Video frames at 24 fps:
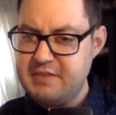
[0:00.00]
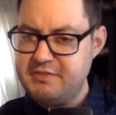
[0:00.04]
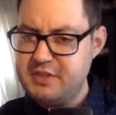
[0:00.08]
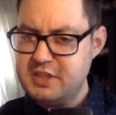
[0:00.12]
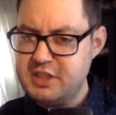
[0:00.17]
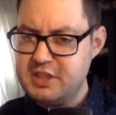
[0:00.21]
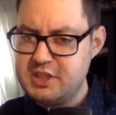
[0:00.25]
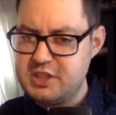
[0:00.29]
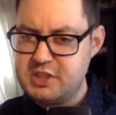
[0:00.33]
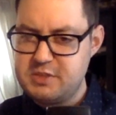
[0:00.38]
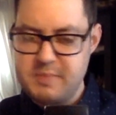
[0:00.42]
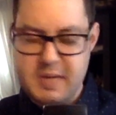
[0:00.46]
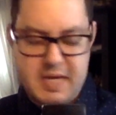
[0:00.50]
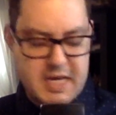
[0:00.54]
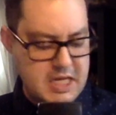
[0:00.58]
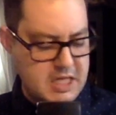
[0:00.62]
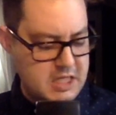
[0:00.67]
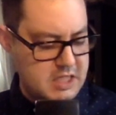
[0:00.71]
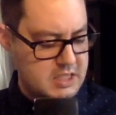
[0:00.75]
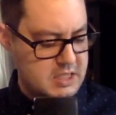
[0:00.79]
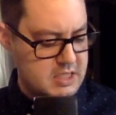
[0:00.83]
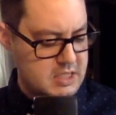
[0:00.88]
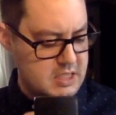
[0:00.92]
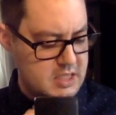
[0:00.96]
It definitely
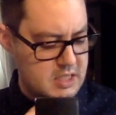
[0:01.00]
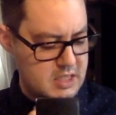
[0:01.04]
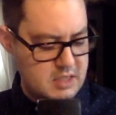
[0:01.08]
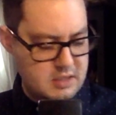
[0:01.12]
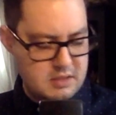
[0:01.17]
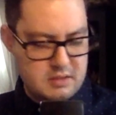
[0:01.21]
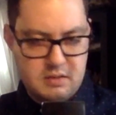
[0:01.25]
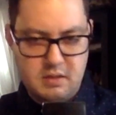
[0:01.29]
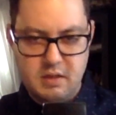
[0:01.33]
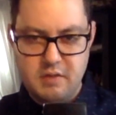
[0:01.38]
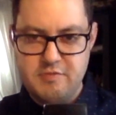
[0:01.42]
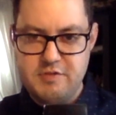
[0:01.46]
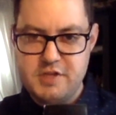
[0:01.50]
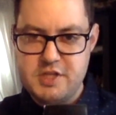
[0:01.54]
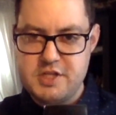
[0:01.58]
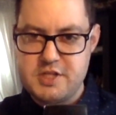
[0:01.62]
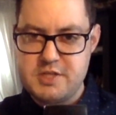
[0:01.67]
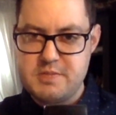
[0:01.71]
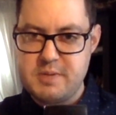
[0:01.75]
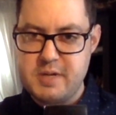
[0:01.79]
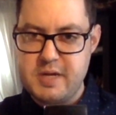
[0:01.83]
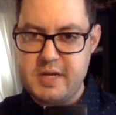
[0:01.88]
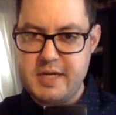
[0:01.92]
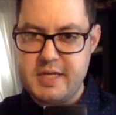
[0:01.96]
smells
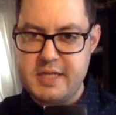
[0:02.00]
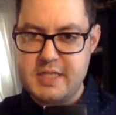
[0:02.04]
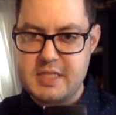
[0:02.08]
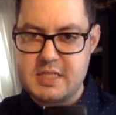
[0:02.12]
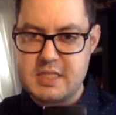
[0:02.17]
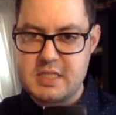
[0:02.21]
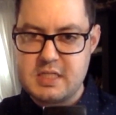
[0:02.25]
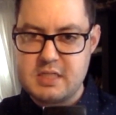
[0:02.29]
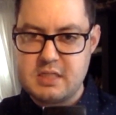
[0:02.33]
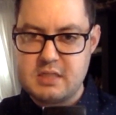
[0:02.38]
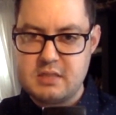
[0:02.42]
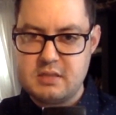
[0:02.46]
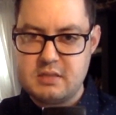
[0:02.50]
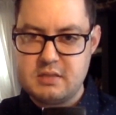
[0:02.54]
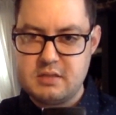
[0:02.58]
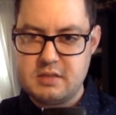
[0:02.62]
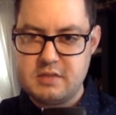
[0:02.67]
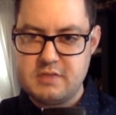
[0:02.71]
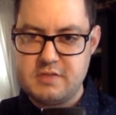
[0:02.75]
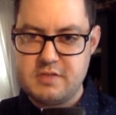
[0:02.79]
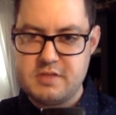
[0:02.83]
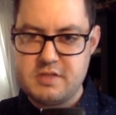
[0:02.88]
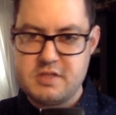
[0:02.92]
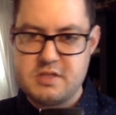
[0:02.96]
of the spice.
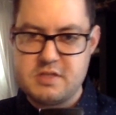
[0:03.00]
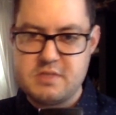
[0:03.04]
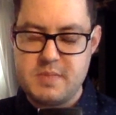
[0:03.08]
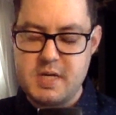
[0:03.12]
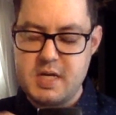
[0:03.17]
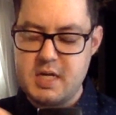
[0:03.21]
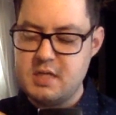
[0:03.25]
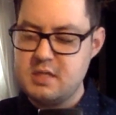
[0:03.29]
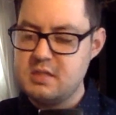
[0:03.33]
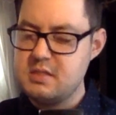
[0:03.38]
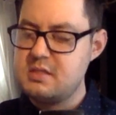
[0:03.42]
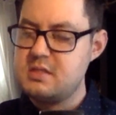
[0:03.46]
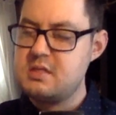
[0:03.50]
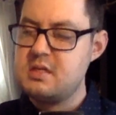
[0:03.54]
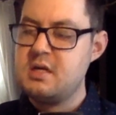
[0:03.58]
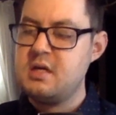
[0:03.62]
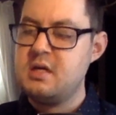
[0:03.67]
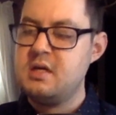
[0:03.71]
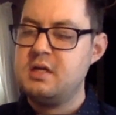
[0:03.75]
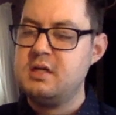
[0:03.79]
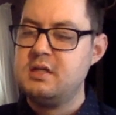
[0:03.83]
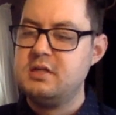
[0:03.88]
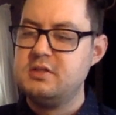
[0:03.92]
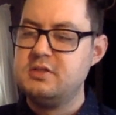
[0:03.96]
Definitely
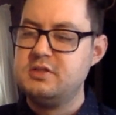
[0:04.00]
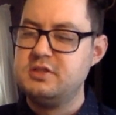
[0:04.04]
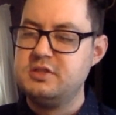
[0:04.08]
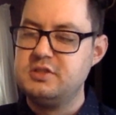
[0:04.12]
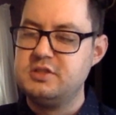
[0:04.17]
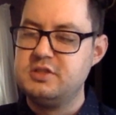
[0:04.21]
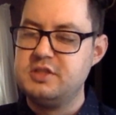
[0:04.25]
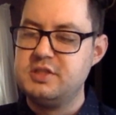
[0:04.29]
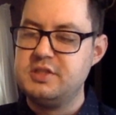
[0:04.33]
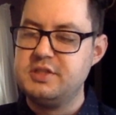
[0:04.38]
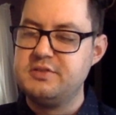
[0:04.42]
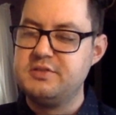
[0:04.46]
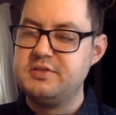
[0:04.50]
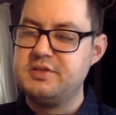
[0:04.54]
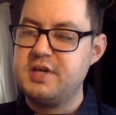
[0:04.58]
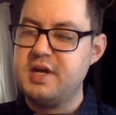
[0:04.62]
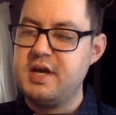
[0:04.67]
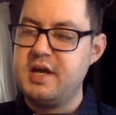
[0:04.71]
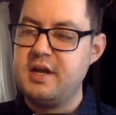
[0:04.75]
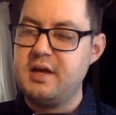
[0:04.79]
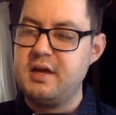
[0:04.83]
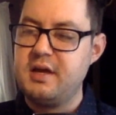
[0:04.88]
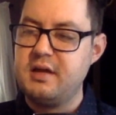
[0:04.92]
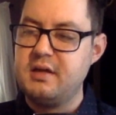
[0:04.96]
smells. As you can see,
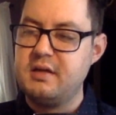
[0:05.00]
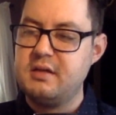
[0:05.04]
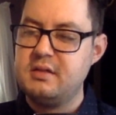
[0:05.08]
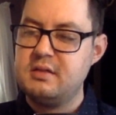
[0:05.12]
it's got